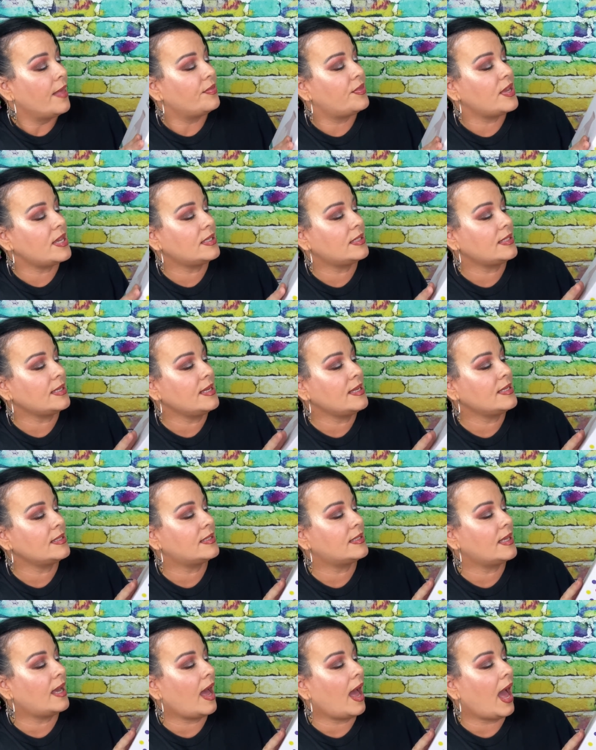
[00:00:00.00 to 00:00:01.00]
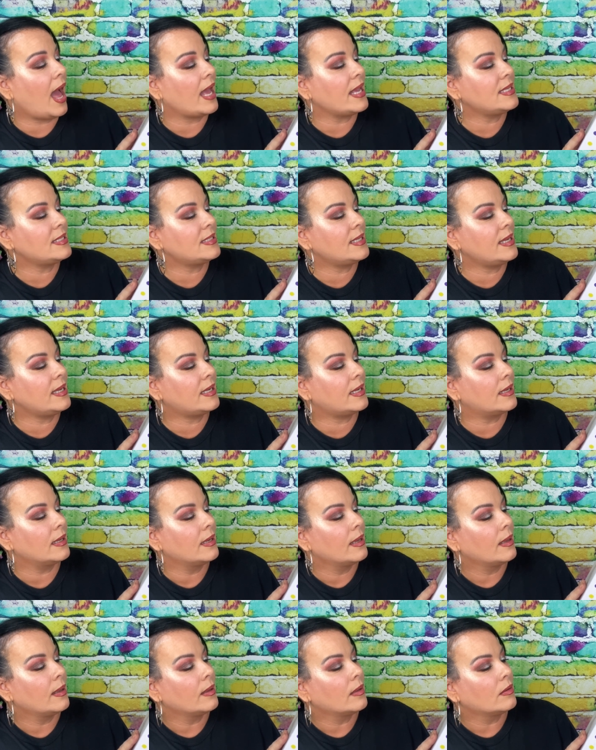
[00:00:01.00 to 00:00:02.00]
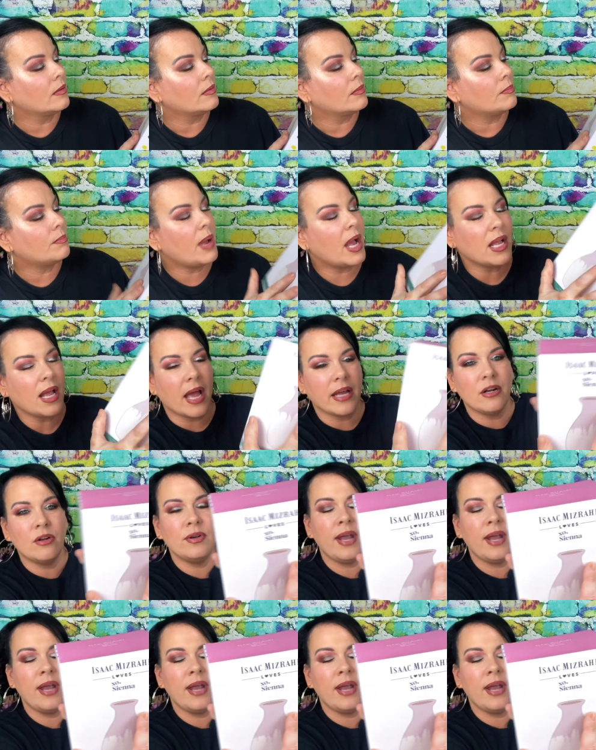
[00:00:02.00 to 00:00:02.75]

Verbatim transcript: This is the Isaac, my, I don't